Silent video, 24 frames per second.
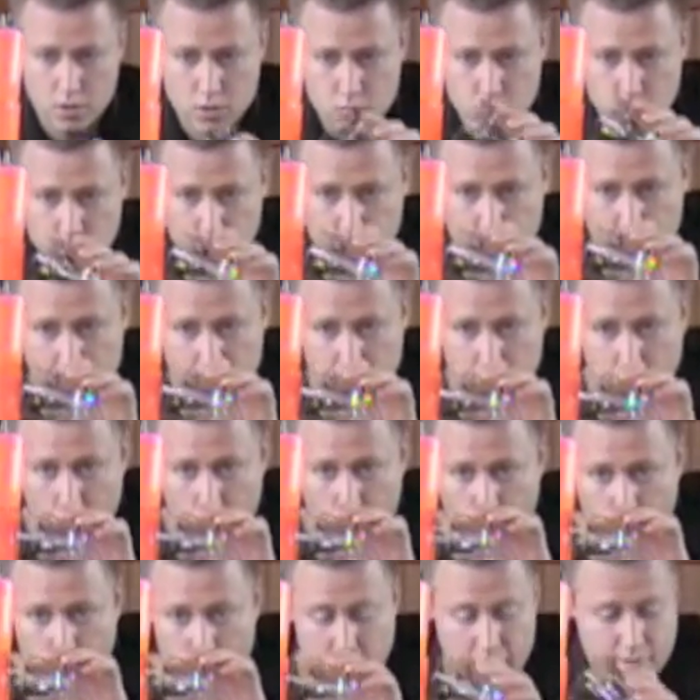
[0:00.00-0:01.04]
should be
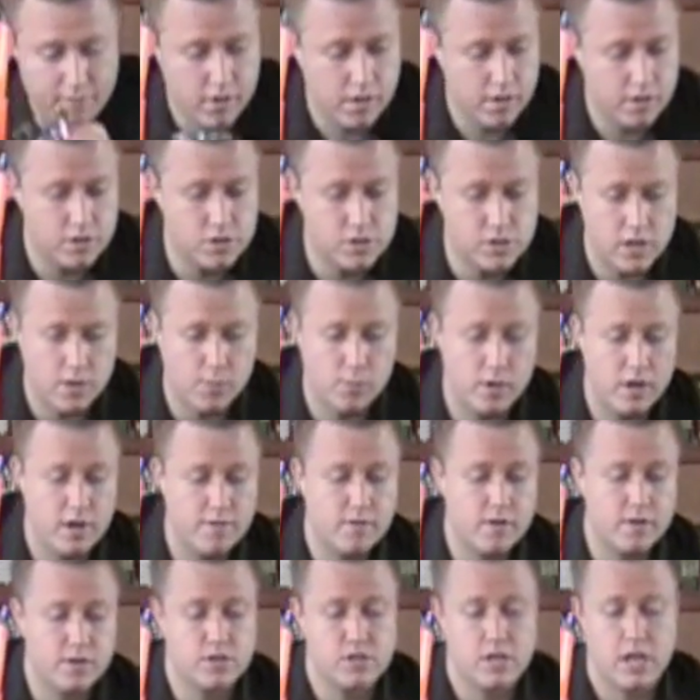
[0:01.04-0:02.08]
whatever shot
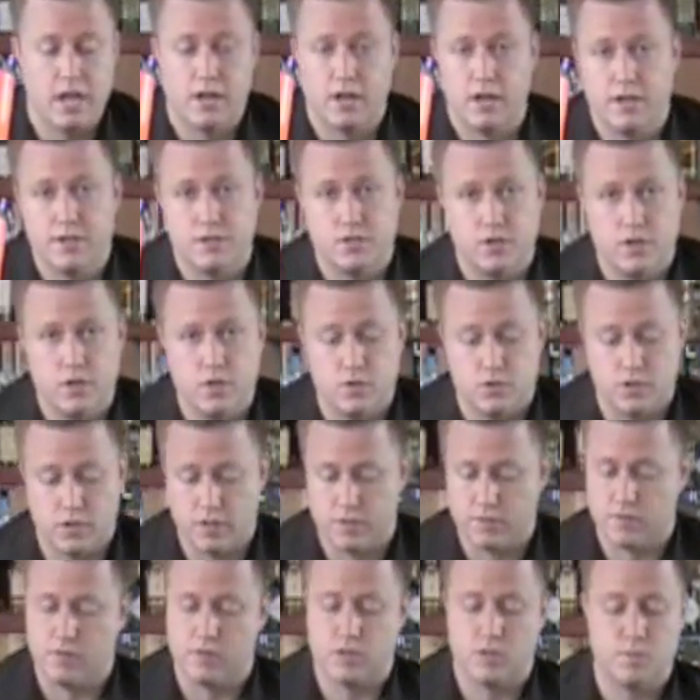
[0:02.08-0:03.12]
glass you're using.
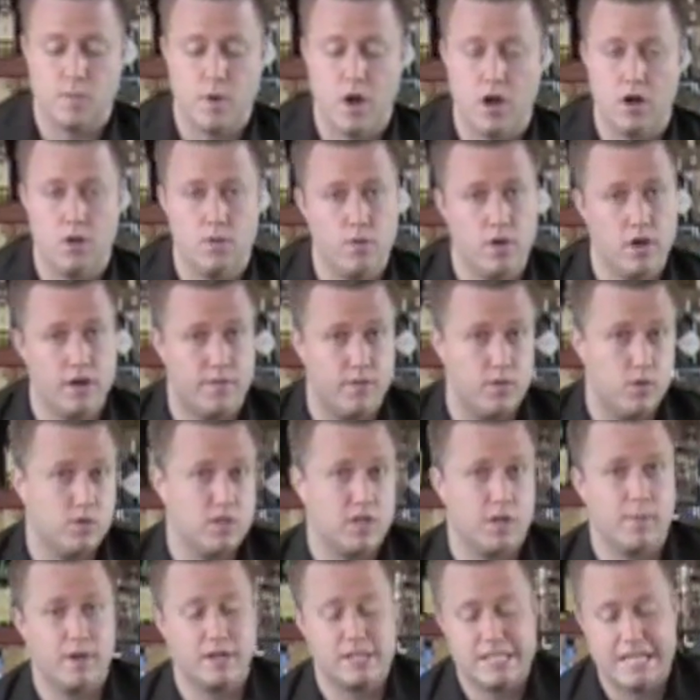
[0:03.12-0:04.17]
Is it a smaller one? If you're
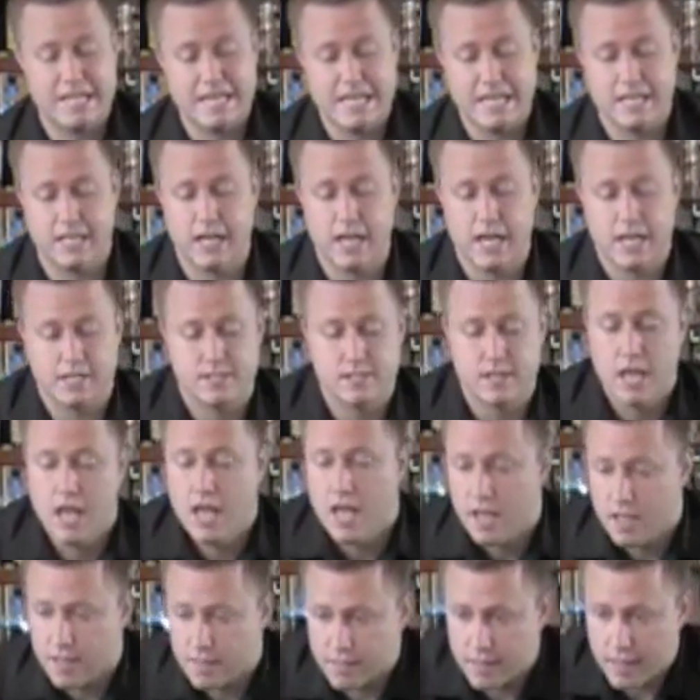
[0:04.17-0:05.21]
using a martini glass,
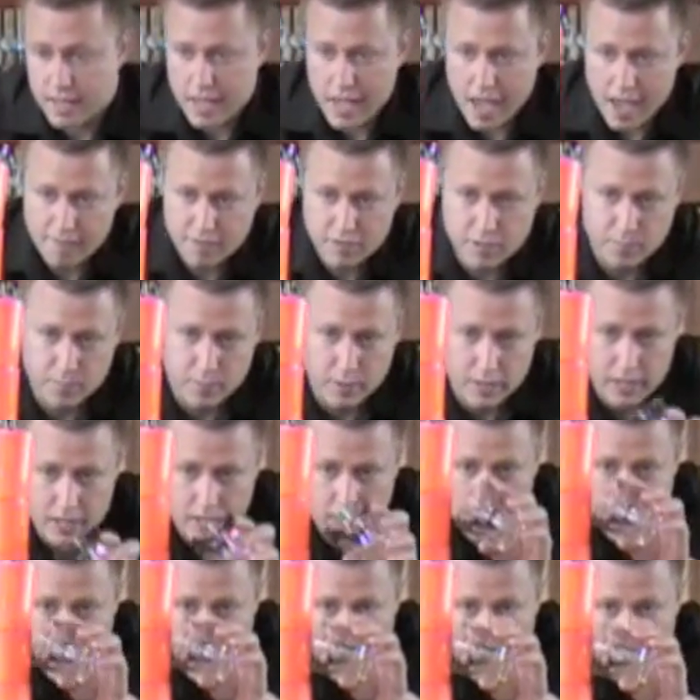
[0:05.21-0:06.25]
they have to
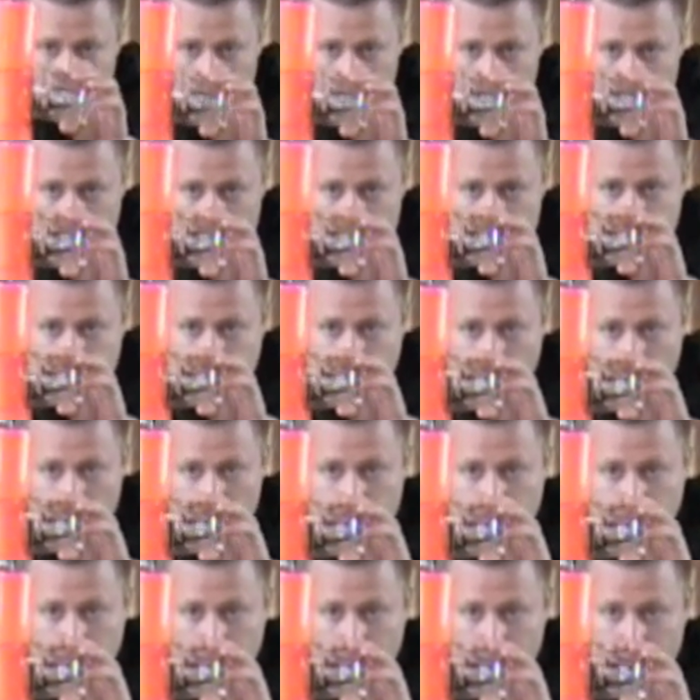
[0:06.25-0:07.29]
be this far
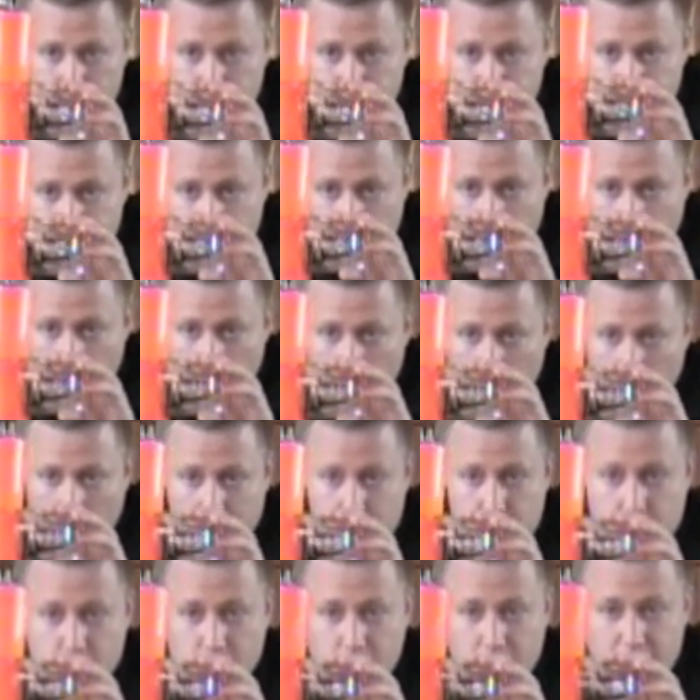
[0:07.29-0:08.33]

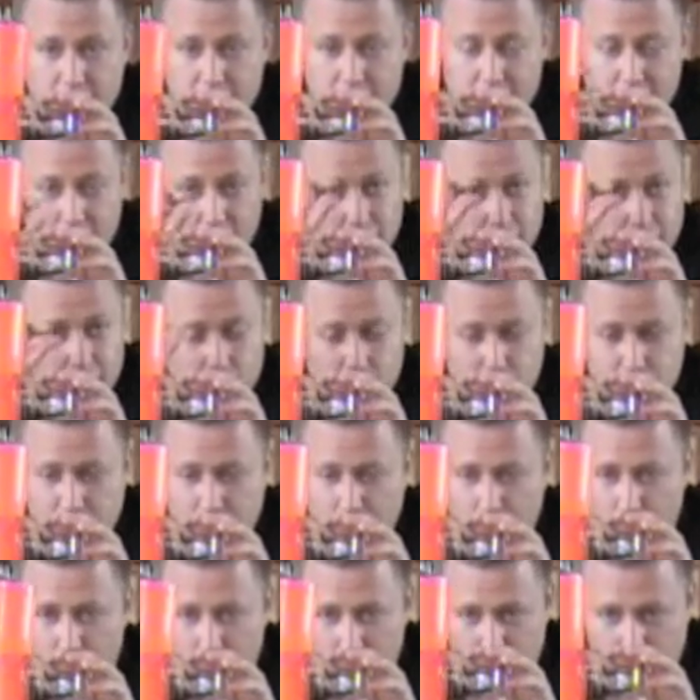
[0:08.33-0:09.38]
apart. You can get a little
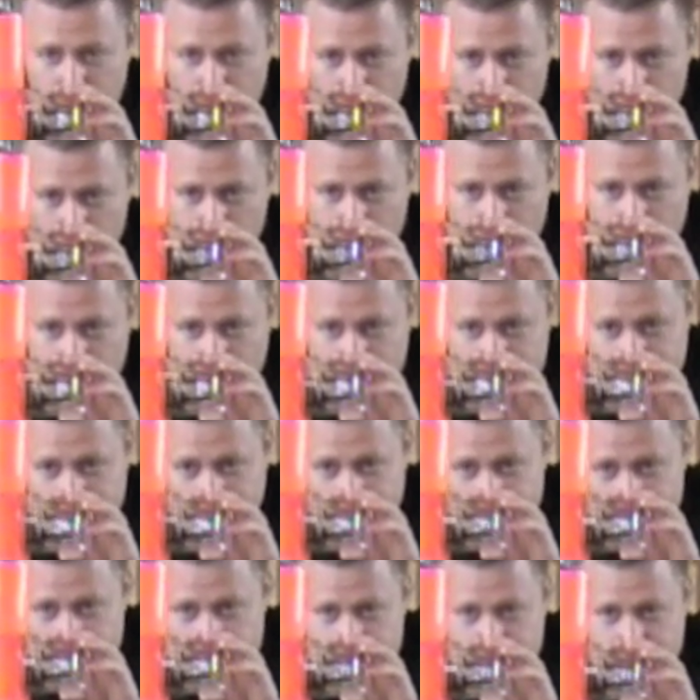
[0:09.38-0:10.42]
bit of wiggle room, but you can
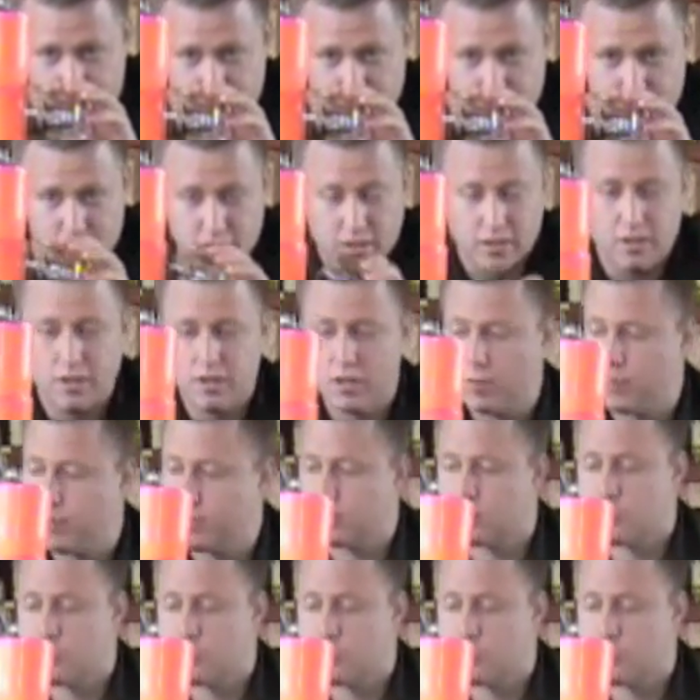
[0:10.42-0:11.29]
tell this is just a little bit